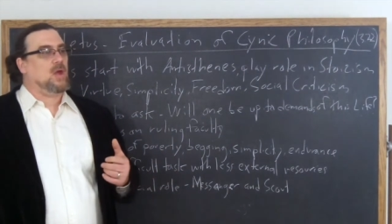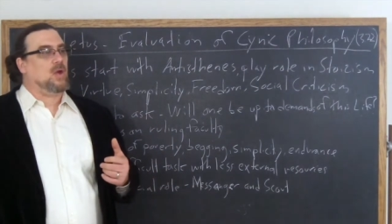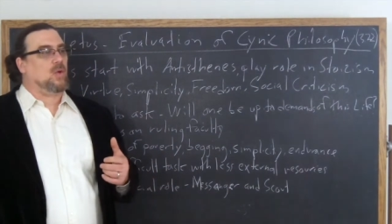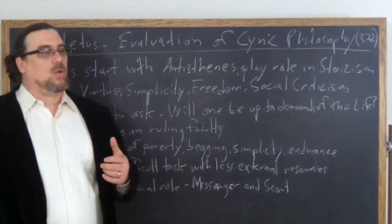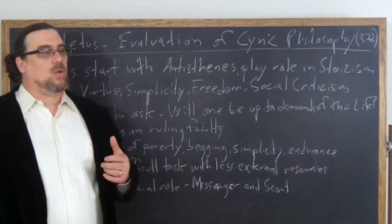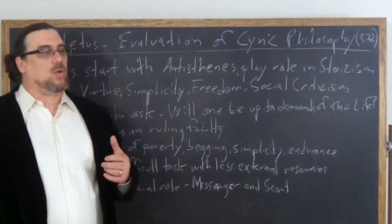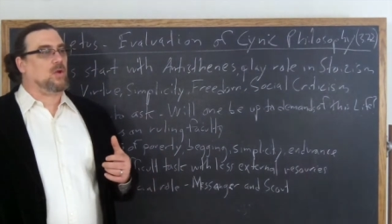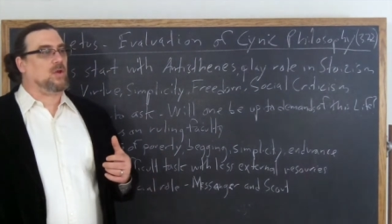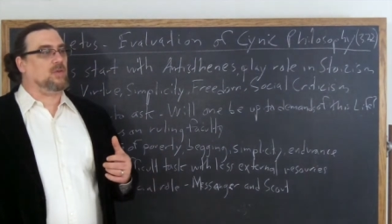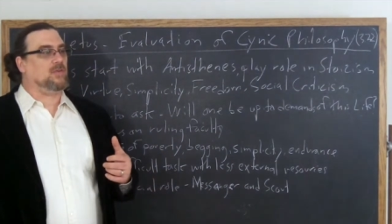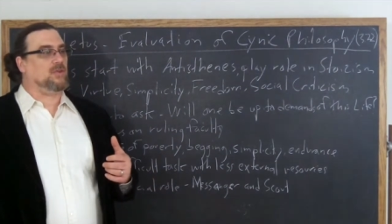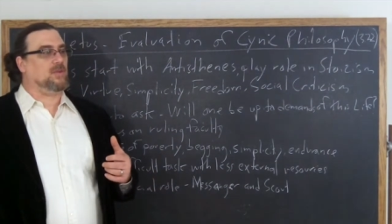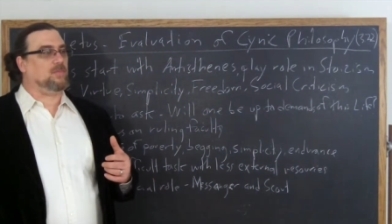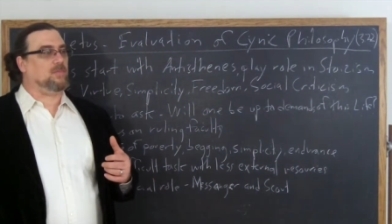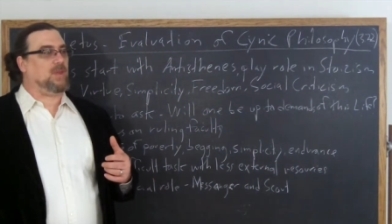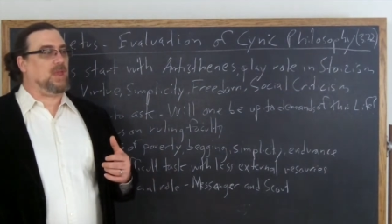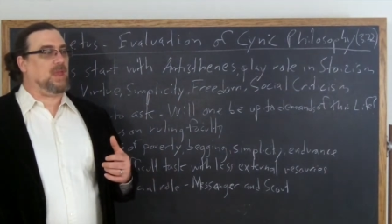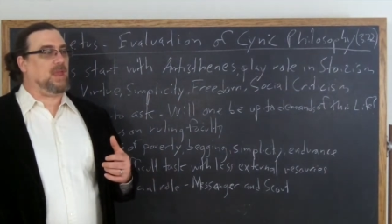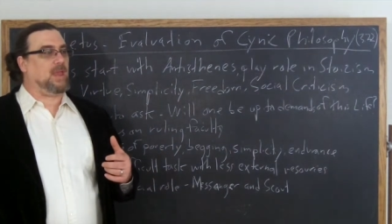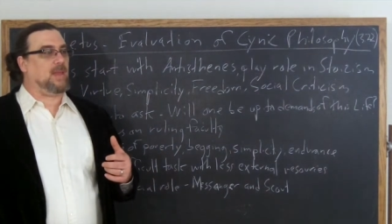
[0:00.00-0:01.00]
Or is
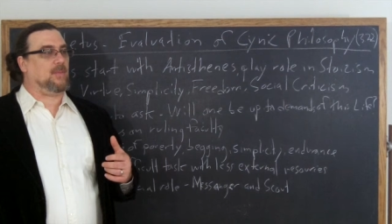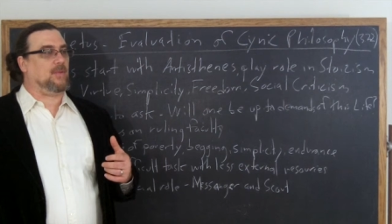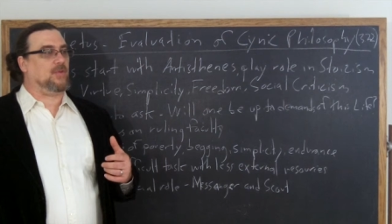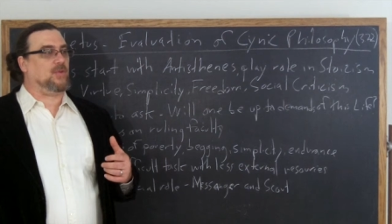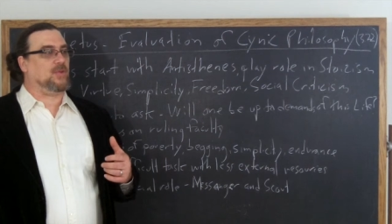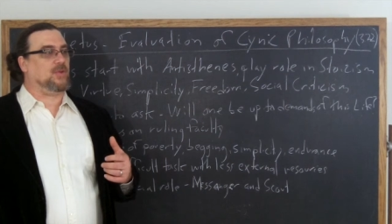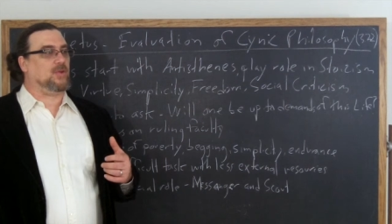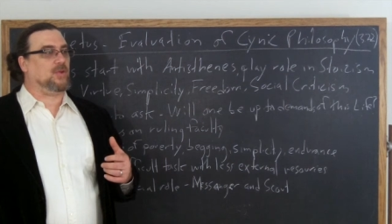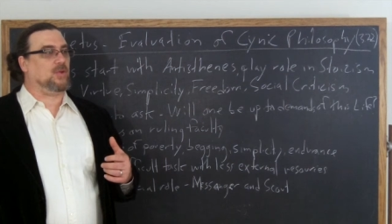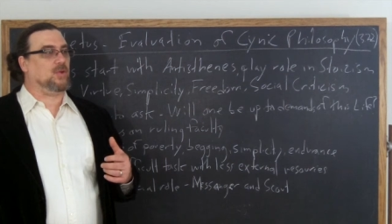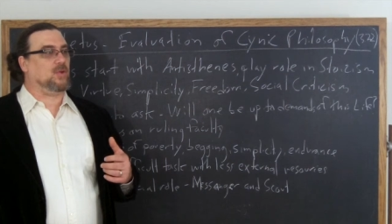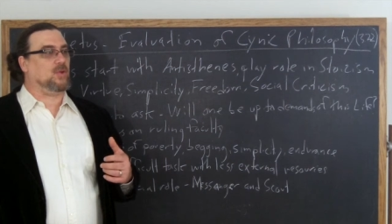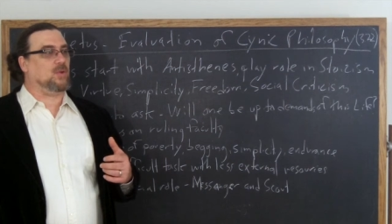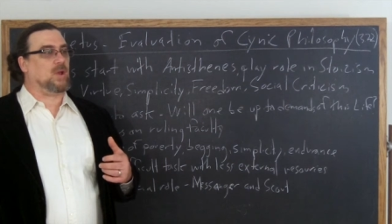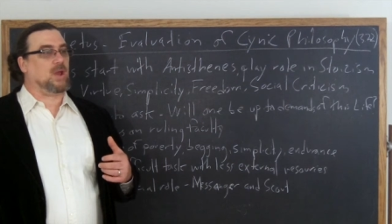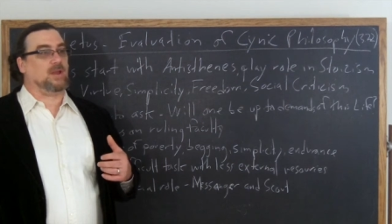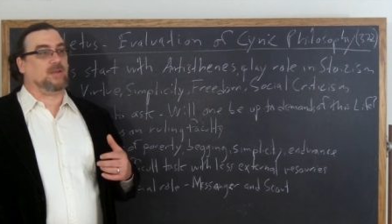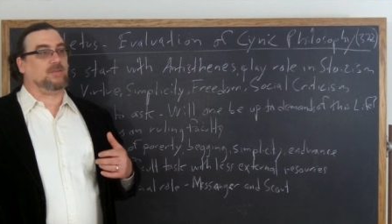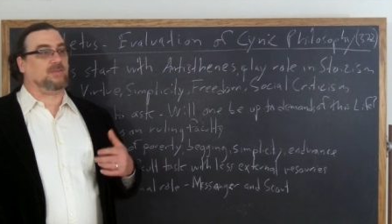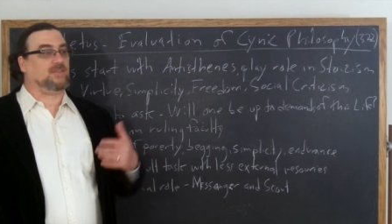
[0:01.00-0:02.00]
it being able to
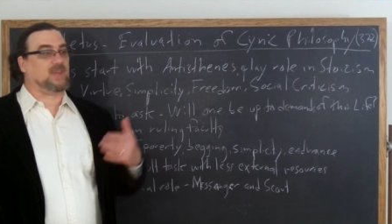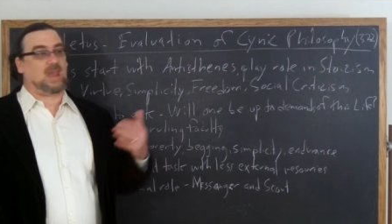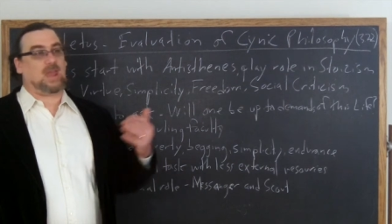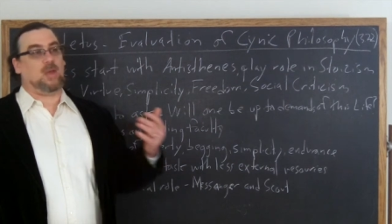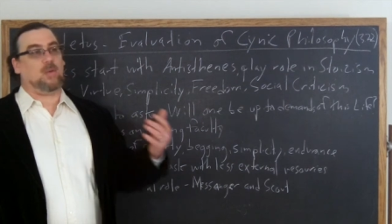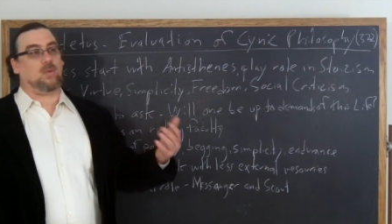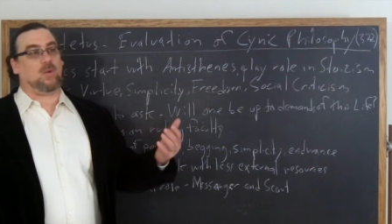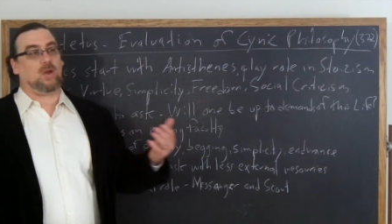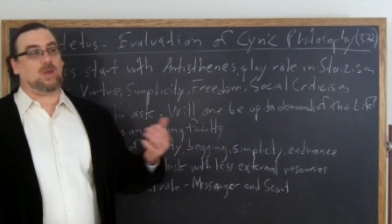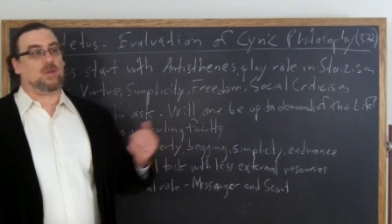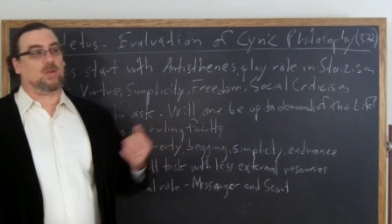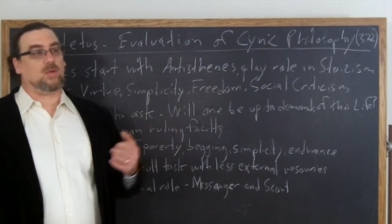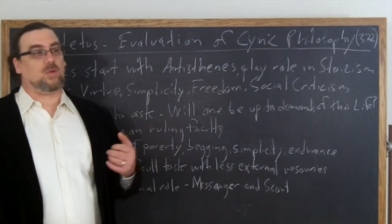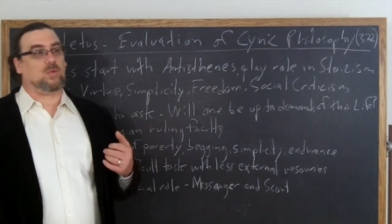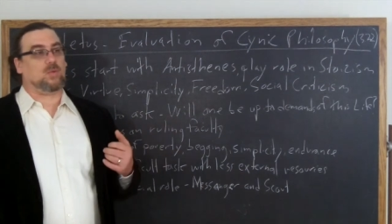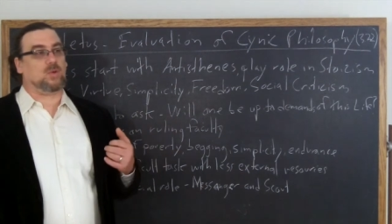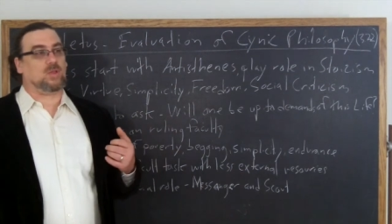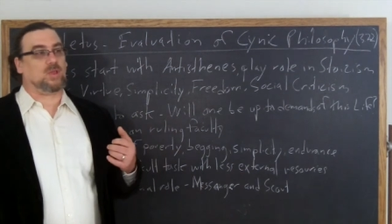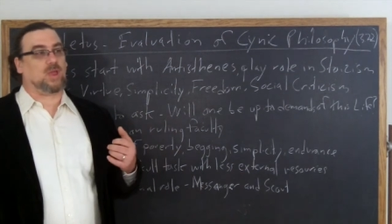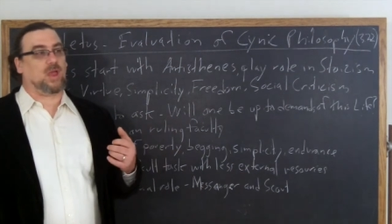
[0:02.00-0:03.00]
do and say what you
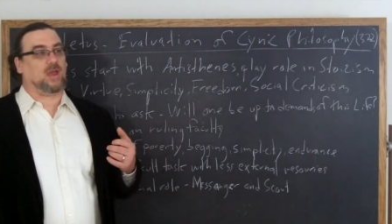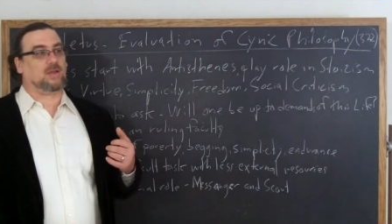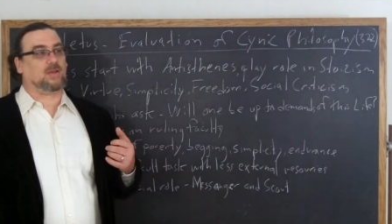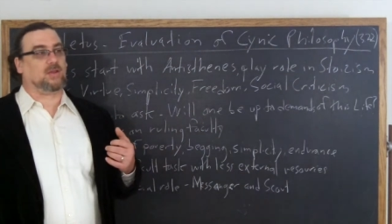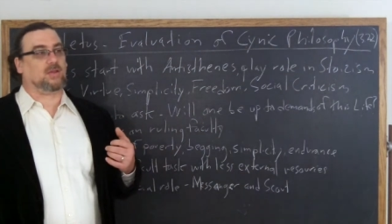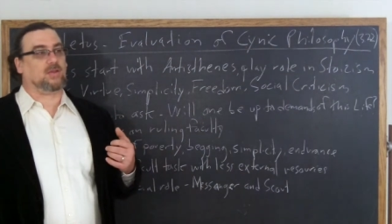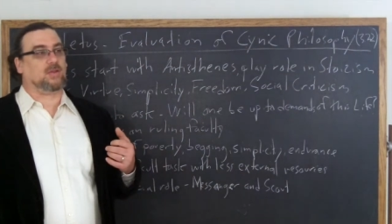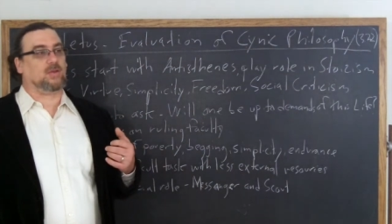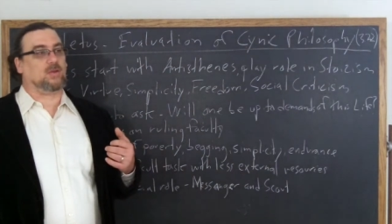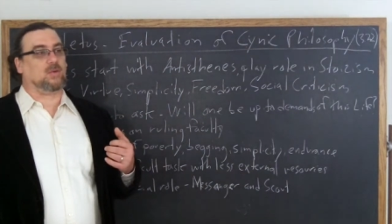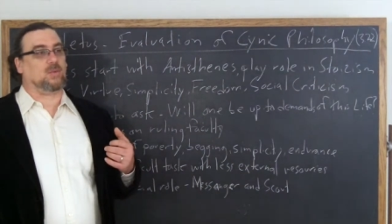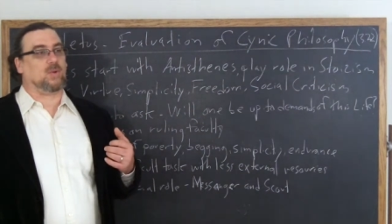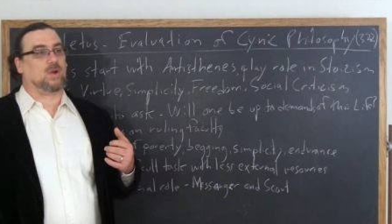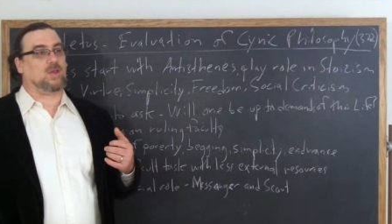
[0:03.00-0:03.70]
would like to do,